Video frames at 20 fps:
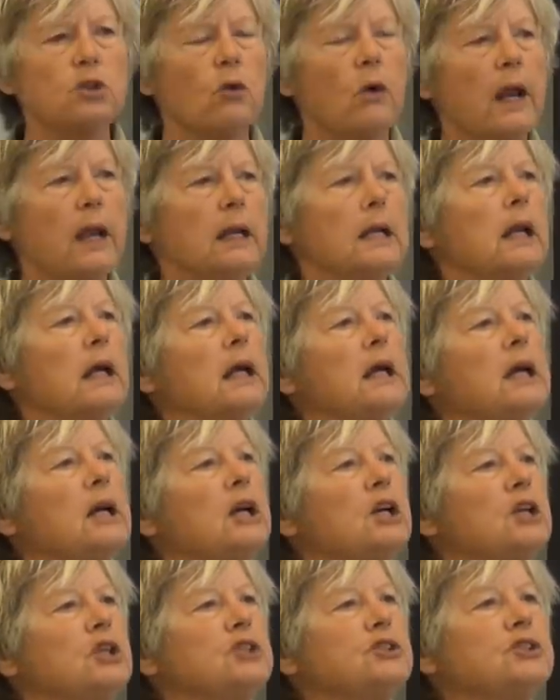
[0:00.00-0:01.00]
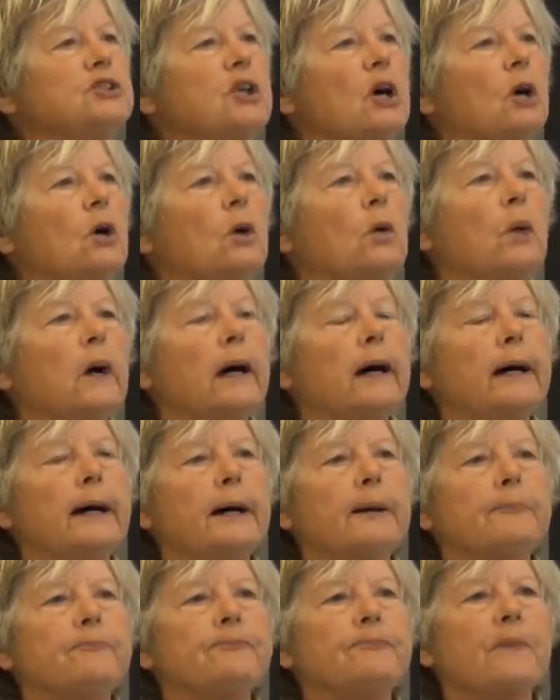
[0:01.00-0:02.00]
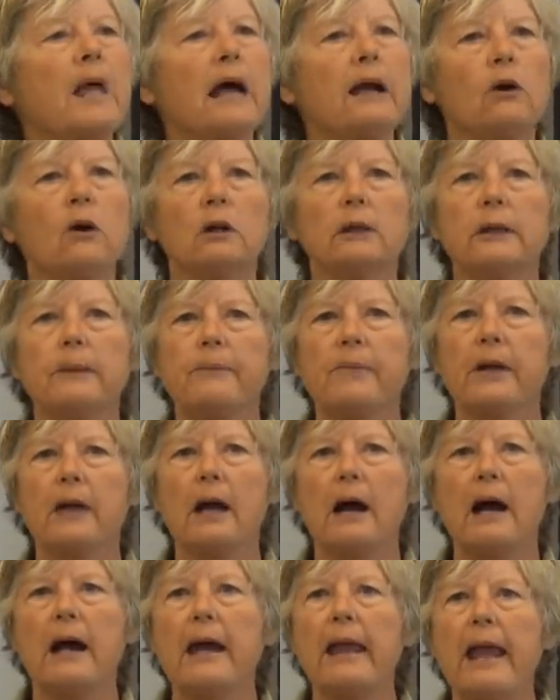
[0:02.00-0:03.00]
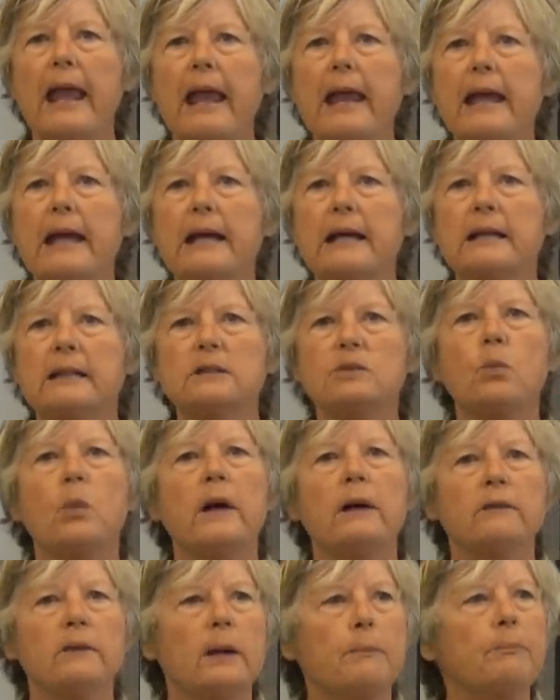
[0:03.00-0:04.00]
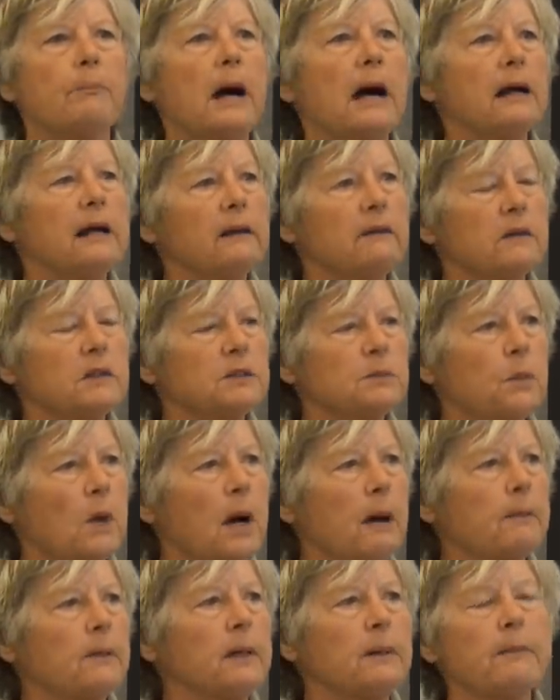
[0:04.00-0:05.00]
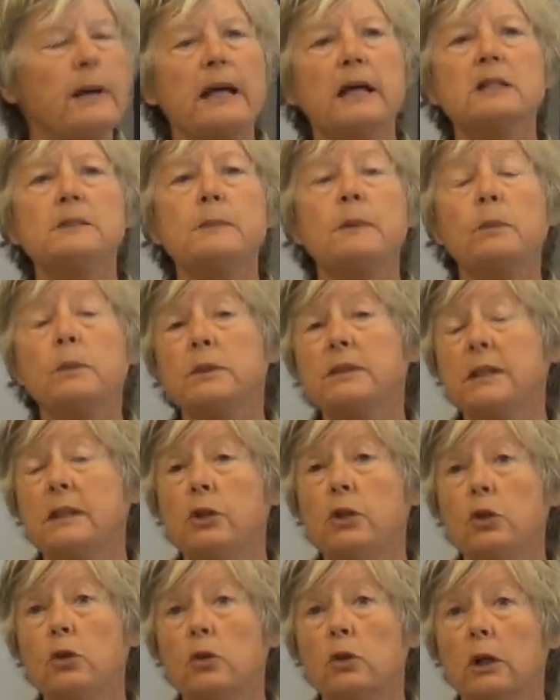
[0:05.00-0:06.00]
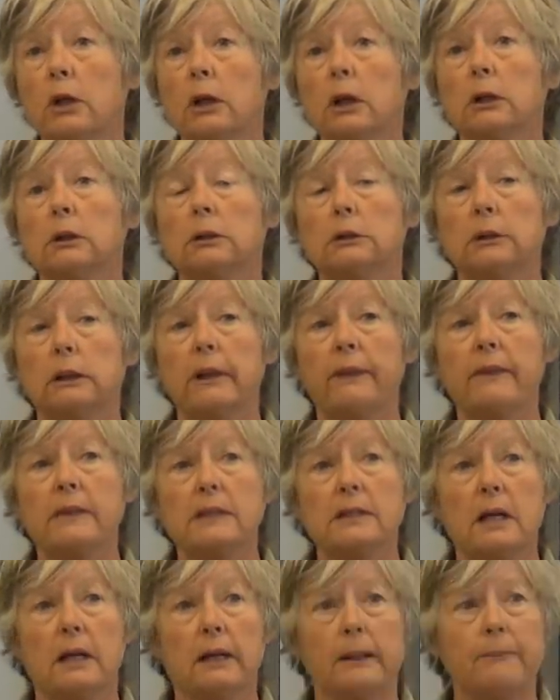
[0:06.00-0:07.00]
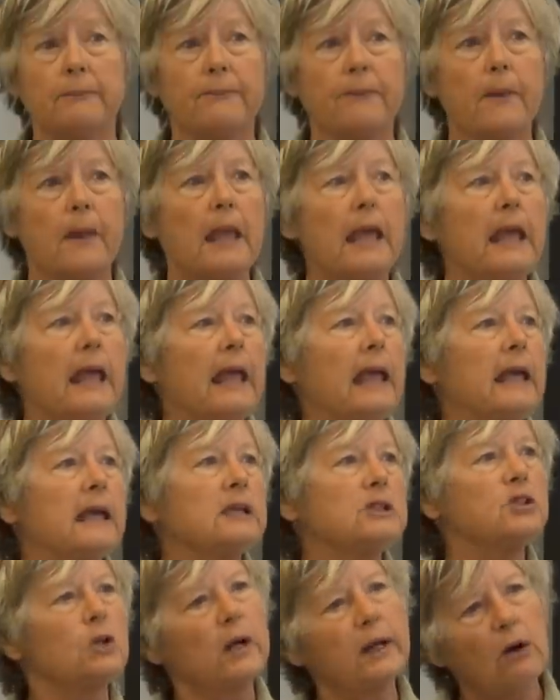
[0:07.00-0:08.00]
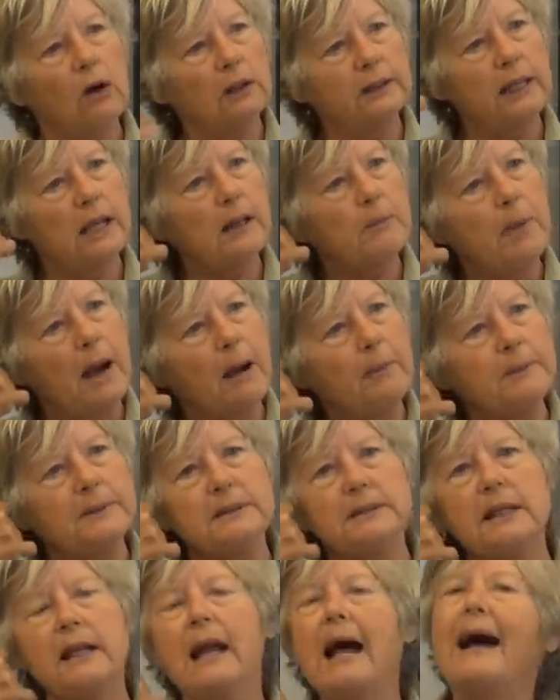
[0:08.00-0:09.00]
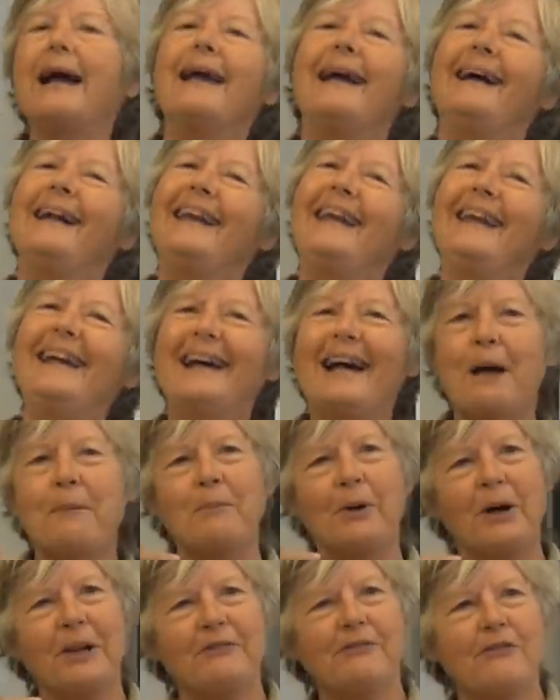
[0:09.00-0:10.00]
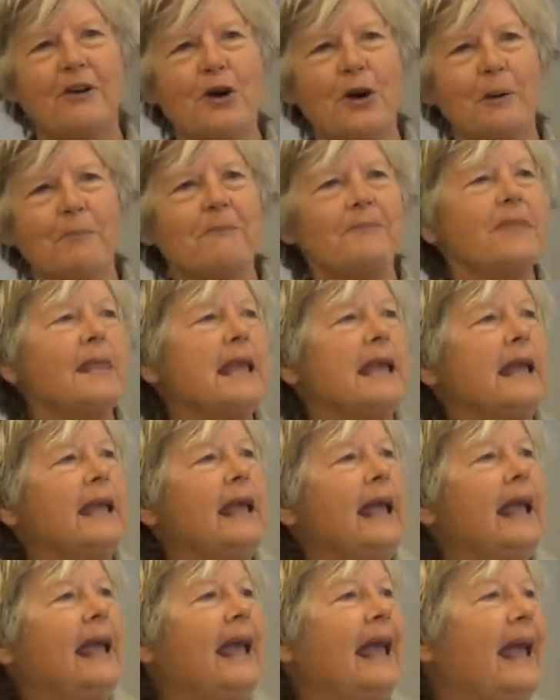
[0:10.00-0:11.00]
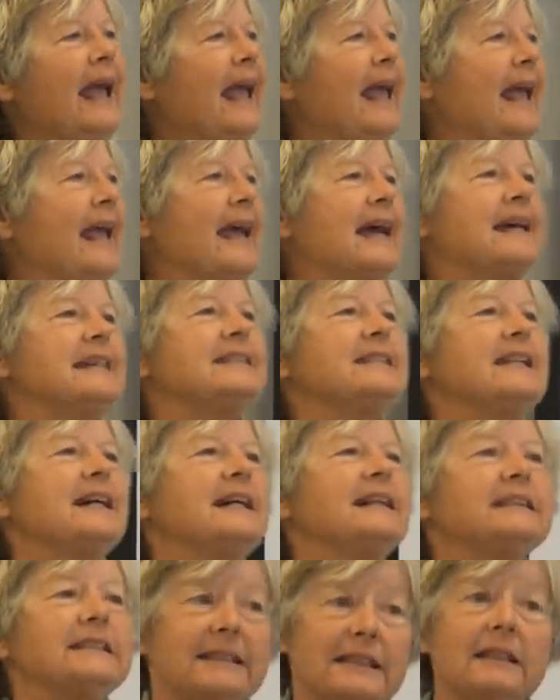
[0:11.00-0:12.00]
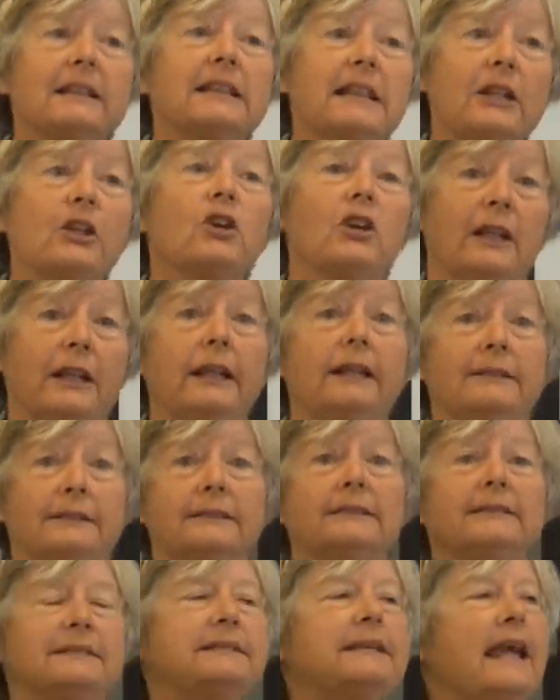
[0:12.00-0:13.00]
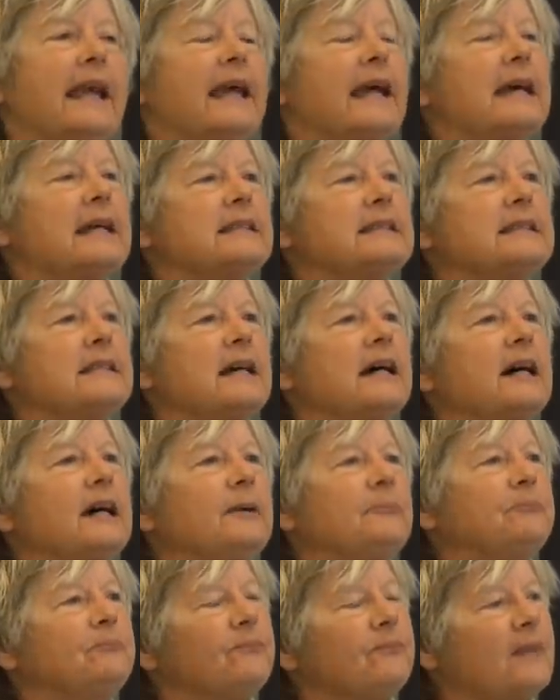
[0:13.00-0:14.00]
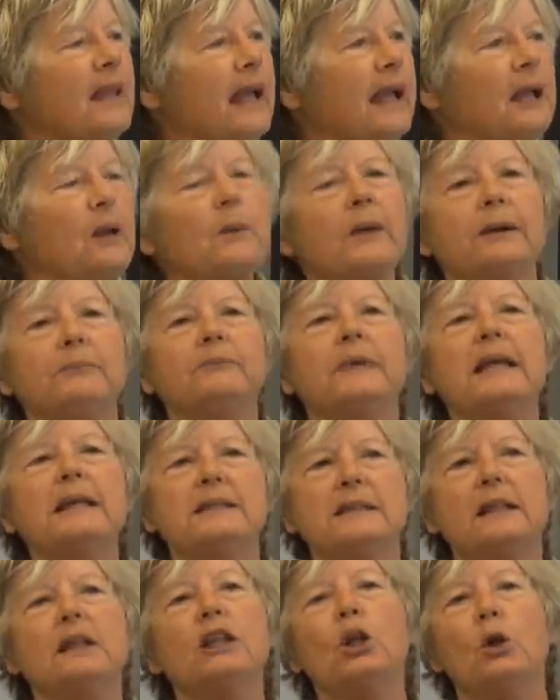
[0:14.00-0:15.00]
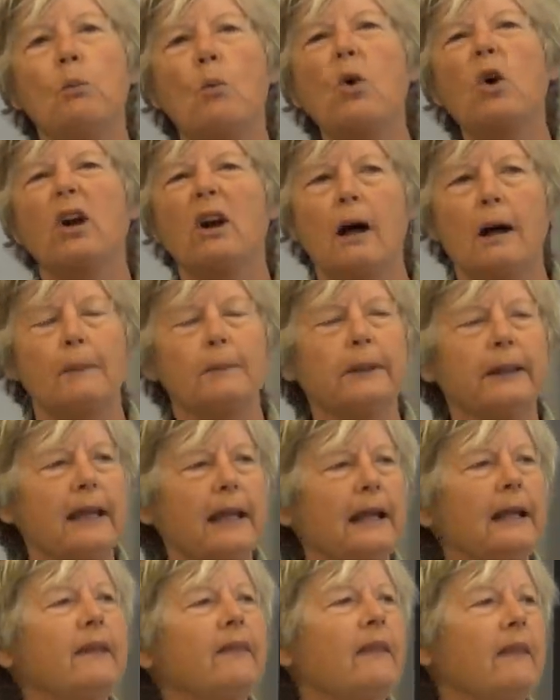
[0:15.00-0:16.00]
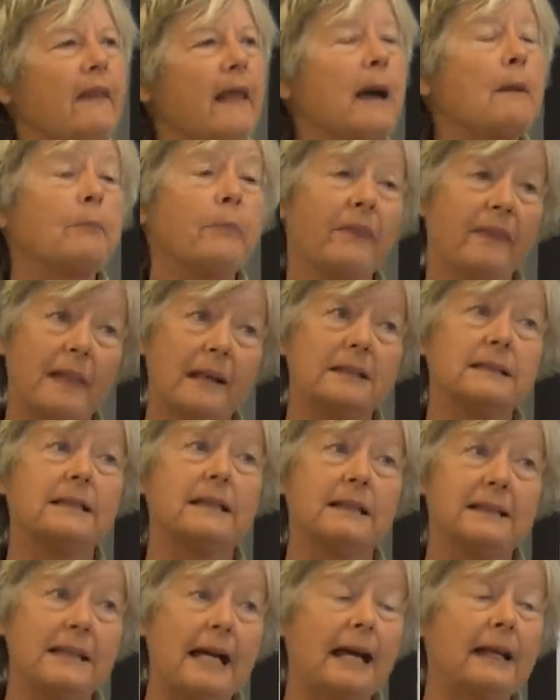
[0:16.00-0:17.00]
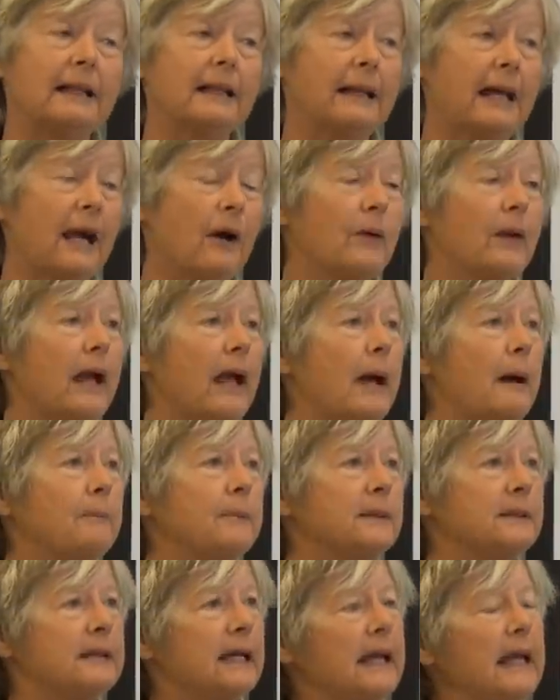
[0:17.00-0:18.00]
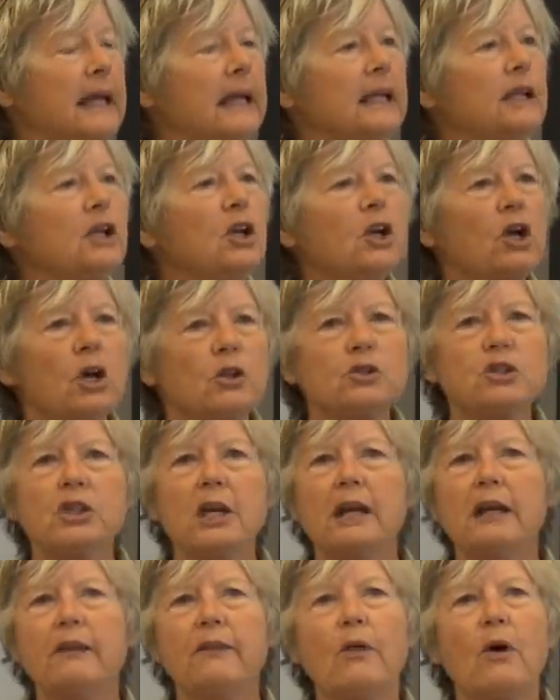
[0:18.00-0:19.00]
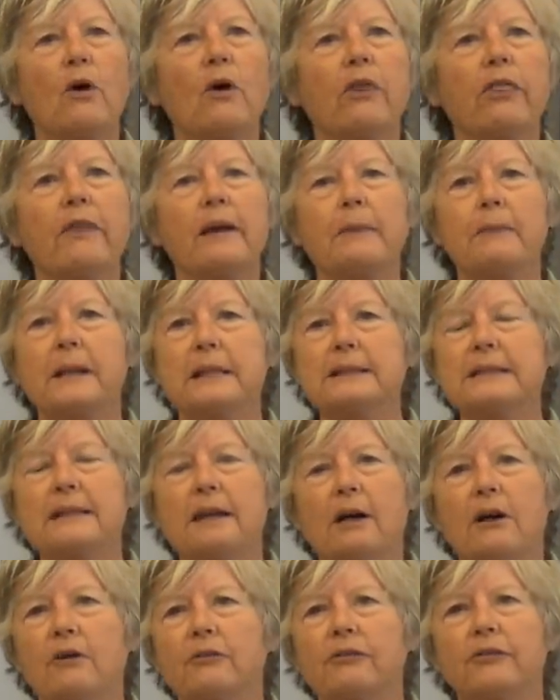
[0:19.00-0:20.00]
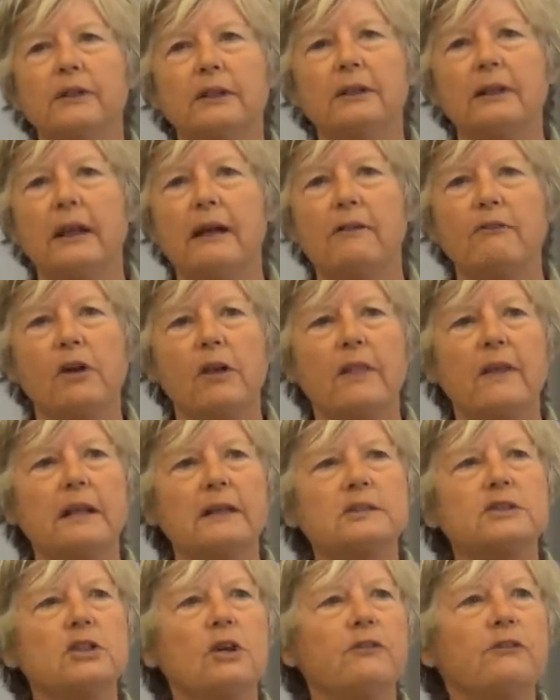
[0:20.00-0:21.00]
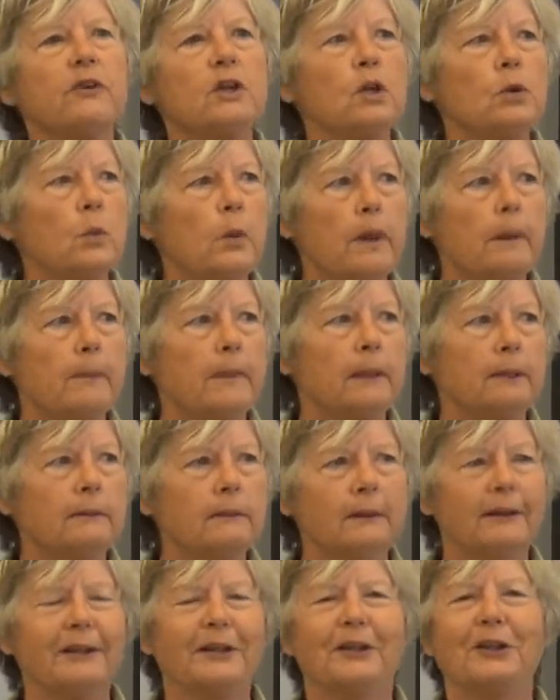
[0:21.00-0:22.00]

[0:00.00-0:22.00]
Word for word: great. So um, I called up the guy and wound up buying this property. My husband was in New York at the time. And so I called him up and said, hi, honey, I bought a farm. And, uh, literally. And, um, anyway, it's a little more complicated than that, but that's exactly how it happened. Negotiated the whole thing myself and everything. So for you women,